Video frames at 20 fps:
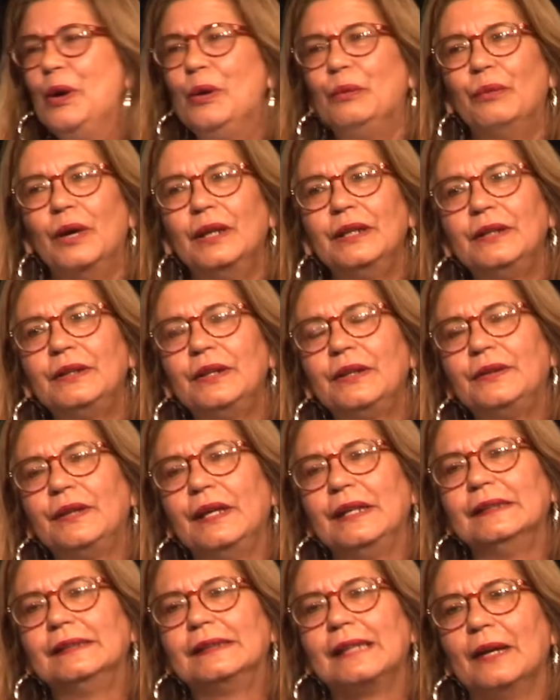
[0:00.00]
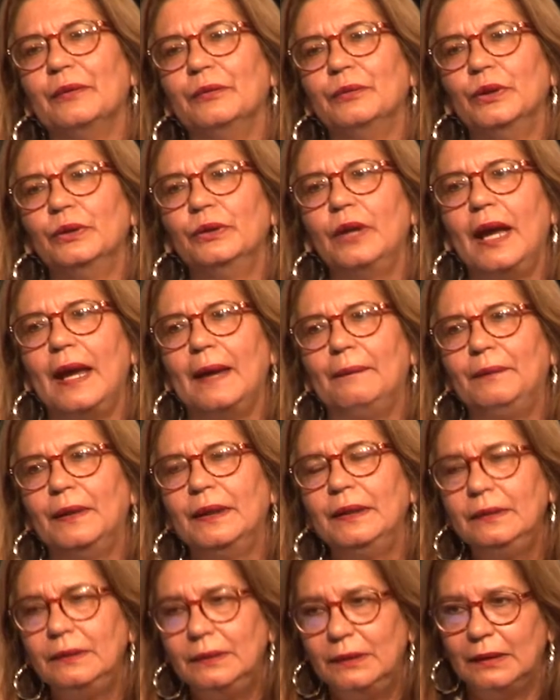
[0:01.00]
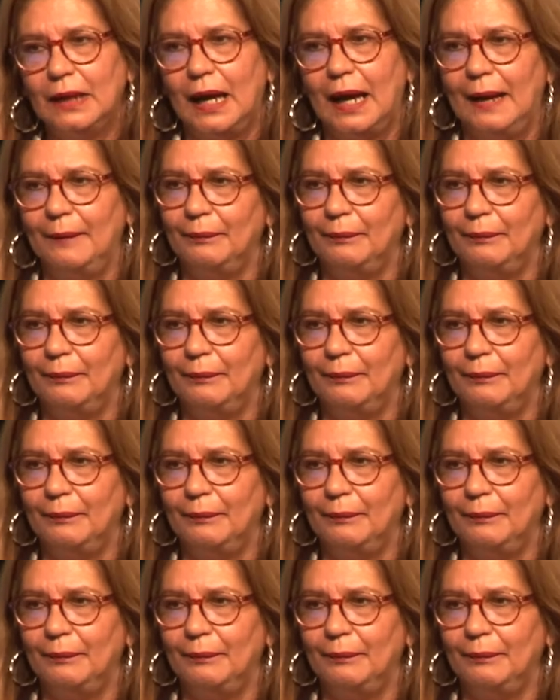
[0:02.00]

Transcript: One of the things that will happen,